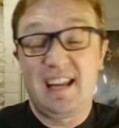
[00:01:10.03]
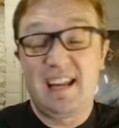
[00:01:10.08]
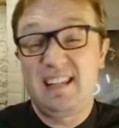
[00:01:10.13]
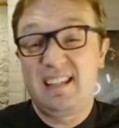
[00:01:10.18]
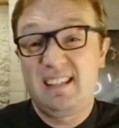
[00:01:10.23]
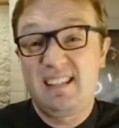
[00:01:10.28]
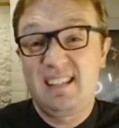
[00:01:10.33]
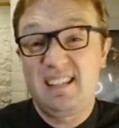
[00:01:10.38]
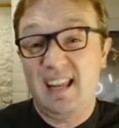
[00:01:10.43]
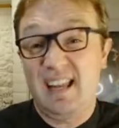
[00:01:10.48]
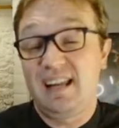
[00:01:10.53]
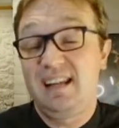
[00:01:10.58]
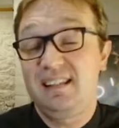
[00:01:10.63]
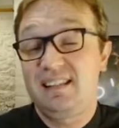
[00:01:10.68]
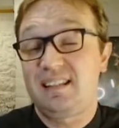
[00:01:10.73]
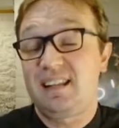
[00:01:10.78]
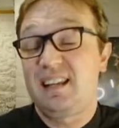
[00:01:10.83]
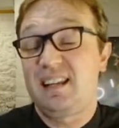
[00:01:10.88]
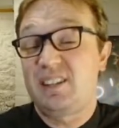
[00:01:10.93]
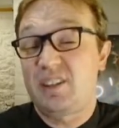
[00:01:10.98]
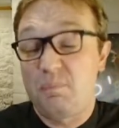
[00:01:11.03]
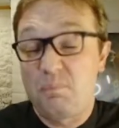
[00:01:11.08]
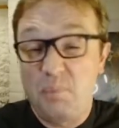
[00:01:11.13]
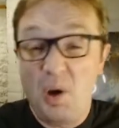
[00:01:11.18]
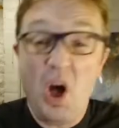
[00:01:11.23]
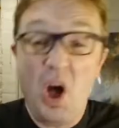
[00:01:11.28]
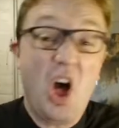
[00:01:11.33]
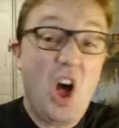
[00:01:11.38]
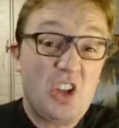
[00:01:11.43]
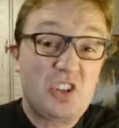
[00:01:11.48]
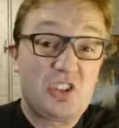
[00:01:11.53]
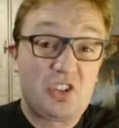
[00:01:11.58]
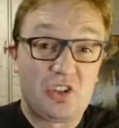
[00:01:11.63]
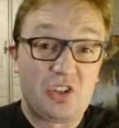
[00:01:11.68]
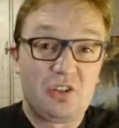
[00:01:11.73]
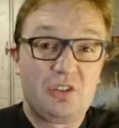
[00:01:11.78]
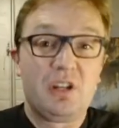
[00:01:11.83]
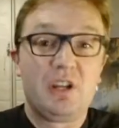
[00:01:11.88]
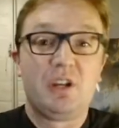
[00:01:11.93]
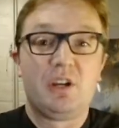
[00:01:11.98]
a saint is a
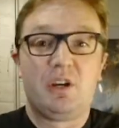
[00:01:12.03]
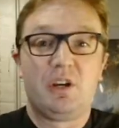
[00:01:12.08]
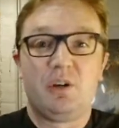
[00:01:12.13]
person